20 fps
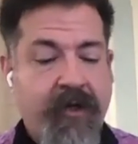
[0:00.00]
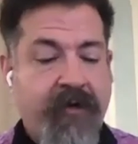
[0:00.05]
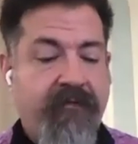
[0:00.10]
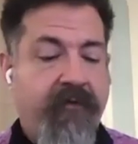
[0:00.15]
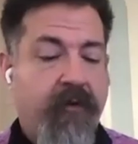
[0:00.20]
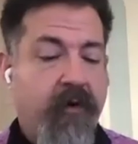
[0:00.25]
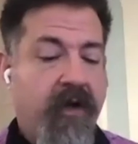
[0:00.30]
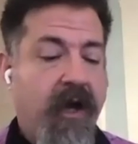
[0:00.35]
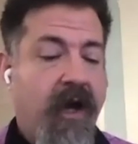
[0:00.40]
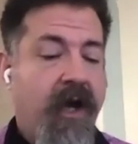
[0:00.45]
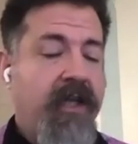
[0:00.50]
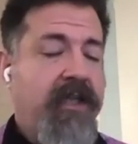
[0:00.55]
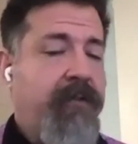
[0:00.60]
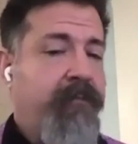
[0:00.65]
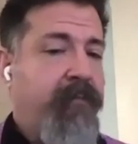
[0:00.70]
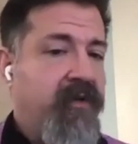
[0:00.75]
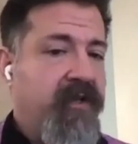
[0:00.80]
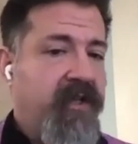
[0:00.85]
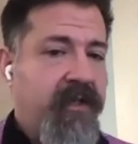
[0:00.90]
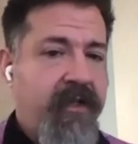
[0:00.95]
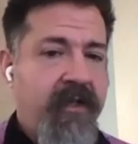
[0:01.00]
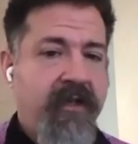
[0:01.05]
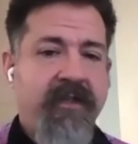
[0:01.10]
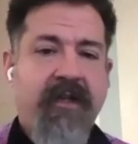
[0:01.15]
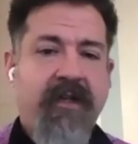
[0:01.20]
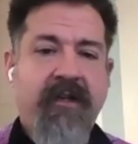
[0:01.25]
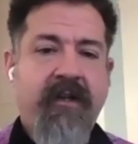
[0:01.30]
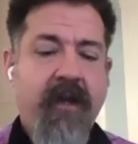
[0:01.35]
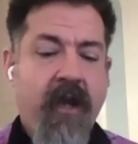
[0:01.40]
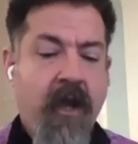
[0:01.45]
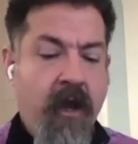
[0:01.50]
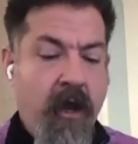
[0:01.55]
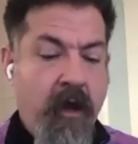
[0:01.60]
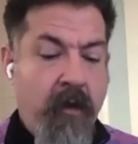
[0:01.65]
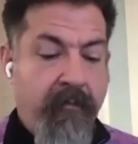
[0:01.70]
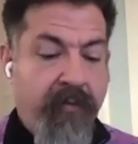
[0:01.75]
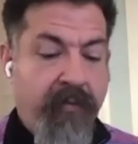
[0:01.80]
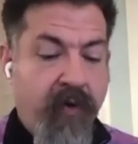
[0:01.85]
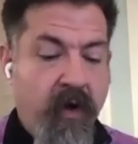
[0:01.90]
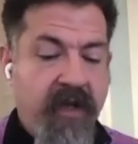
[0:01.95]
it for God's persistent,
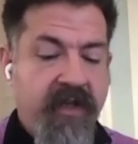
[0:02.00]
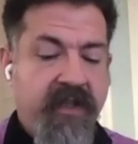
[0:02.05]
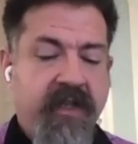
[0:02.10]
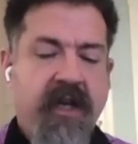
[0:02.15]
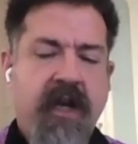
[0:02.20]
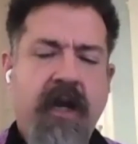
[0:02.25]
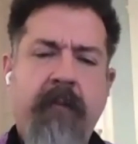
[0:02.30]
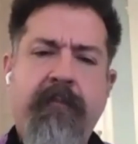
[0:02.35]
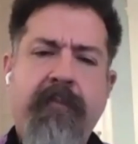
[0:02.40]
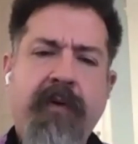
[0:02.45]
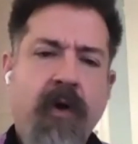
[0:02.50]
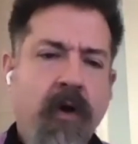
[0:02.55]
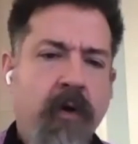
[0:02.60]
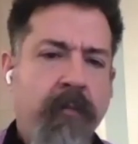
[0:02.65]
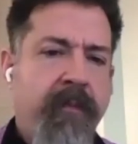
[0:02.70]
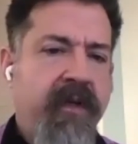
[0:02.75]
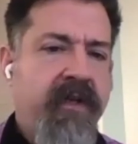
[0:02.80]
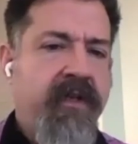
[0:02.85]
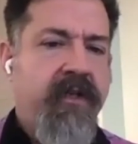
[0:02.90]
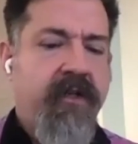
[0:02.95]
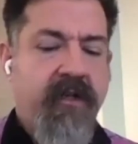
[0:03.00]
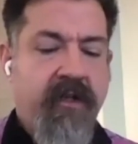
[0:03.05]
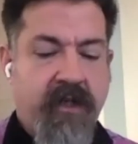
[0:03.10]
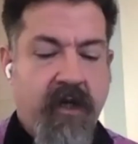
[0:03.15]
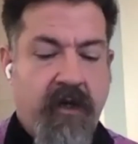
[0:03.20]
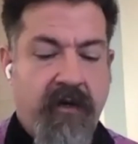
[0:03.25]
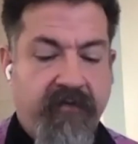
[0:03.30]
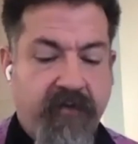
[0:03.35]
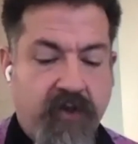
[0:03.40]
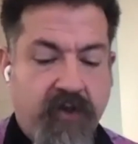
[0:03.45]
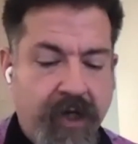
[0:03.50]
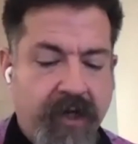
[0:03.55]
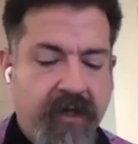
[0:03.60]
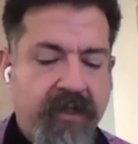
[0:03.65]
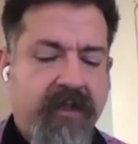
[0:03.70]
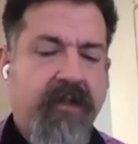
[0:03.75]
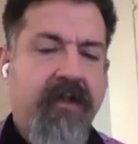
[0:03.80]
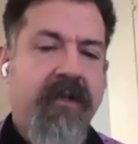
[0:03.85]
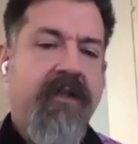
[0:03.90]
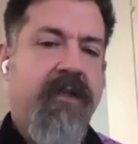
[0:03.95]
pressing purposes of
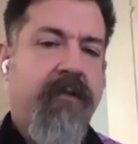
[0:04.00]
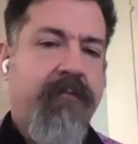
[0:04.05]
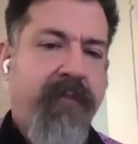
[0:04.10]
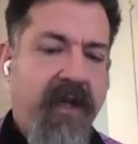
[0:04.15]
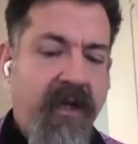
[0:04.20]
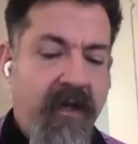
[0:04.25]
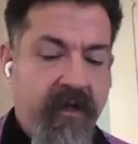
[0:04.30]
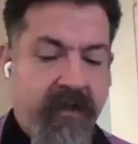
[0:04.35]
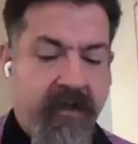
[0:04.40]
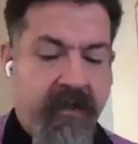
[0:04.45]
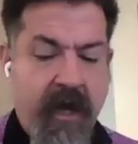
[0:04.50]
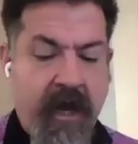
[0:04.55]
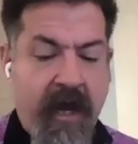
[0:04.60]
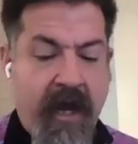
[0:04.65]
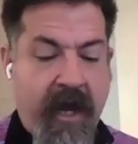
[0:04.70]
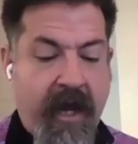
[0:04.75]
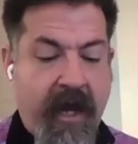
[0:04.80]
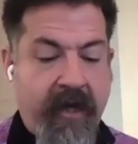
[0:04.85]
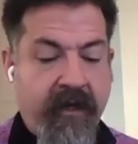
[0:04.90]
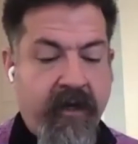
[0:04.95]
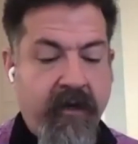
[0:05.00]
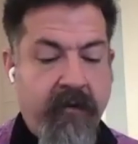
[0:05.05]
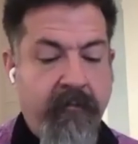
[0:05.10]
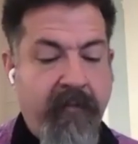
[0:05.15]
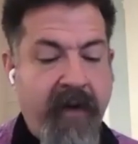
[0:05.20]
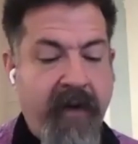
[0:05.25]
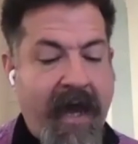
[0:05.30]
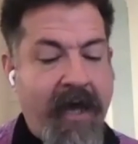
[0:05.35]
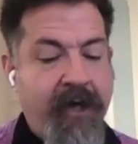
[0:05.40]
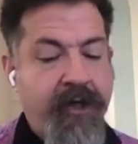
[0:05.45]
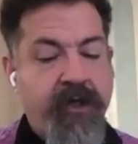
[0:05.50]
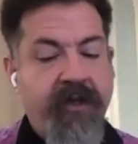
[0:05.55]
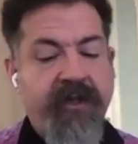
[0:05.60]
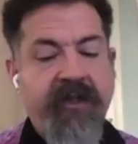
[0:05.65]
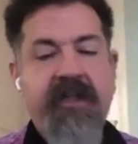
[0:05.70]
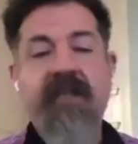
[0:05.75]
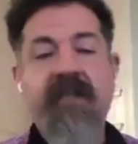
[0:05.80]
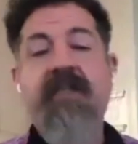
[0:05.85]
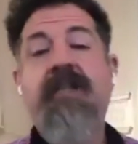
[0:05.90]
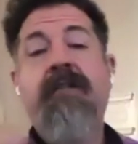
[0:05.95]
justice, peace, and
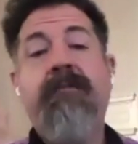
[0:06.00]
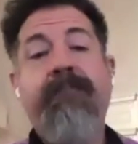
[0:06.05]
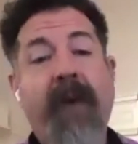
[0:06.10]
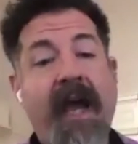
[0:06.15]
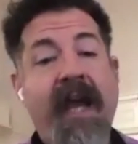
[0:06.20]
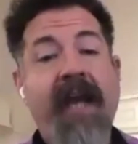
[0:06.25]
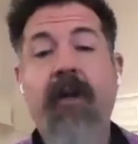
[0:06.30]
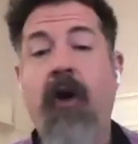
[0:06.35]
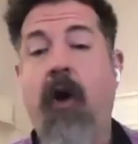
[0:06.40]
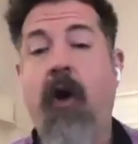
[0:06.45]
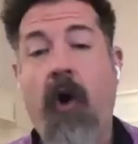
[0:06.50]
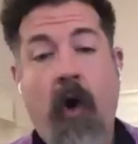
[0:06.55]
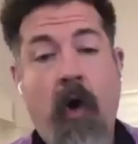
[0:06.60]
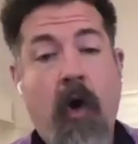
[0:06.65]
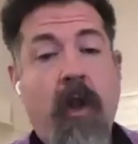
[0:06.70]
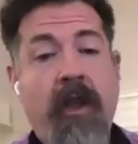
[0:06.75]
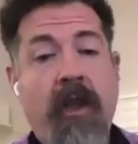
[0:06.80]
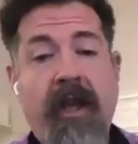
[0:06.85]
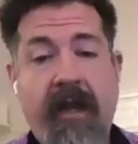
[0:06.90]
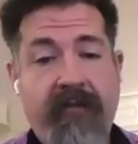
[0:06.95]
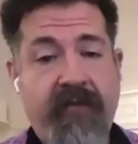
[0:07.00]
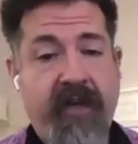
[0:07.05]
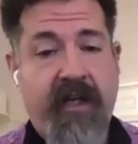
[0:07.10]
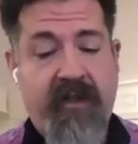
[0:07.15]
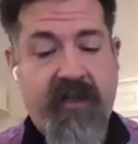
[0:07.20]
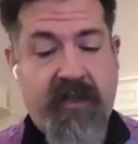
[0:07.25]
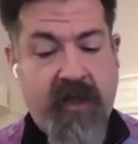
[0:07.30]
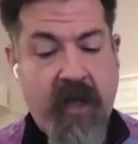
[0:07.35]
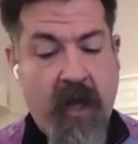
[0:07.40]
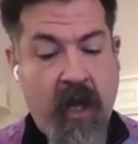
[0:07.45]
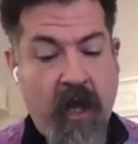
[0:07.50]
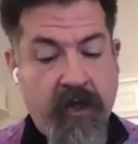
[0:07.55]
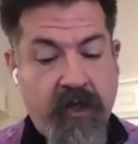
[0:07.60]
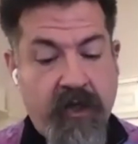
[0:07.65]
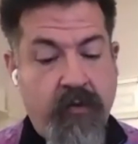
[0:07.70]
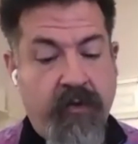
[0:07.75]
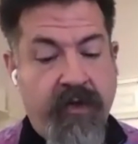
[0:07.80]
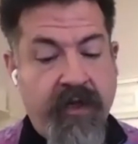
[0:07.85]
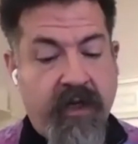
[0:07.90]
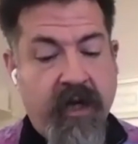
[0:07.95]
compassion, despite all evidence
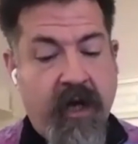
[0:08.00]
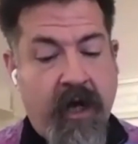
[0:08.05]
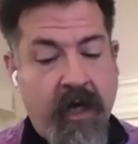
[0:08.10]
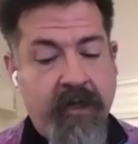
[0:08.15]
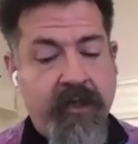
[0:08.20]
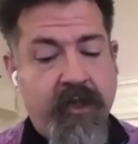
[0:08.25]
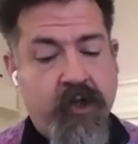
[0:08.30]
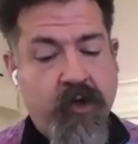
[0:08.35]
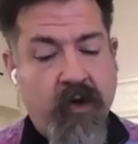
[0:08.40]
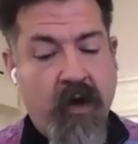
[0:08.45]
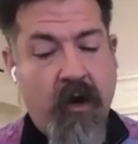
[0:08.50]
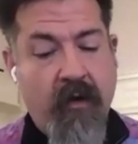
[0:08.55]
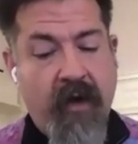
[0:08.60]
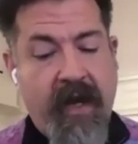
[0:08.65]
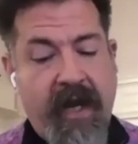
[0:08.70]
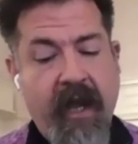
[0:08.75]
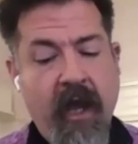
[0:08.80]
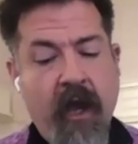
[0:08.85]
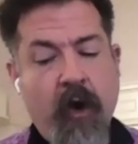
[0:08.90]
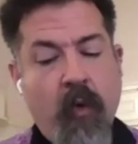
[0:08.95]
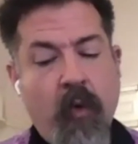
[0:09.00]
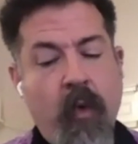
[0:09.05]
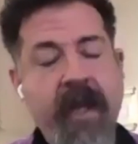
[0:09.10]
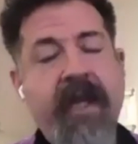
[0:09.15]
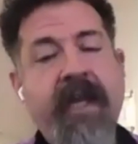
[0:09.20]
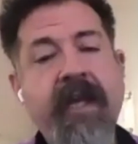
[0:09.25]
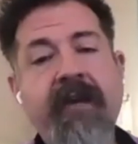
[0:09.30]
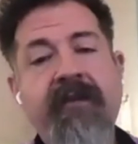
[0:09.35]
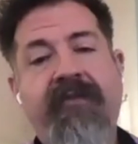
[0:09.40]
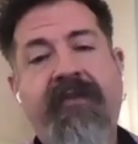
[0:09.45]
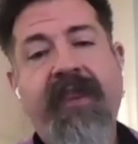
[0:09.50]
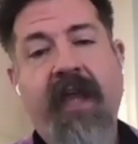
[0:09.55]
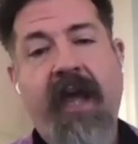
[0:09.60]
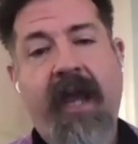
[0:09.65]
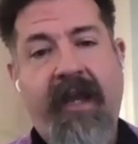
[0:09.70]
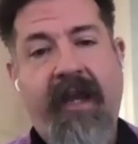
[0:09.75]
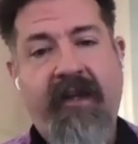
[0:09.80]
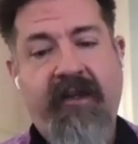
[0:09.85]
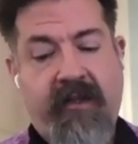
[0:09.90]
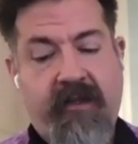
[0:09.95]
to the contrary, we give
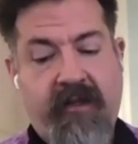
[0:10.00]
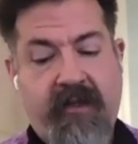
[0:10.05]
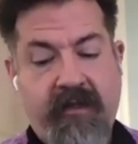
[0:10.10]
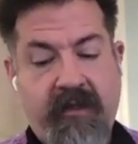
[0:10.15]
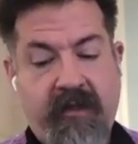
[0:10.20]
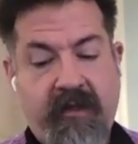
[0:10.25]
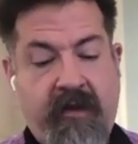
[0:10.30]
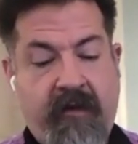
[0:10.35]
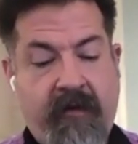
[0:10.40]
thanks.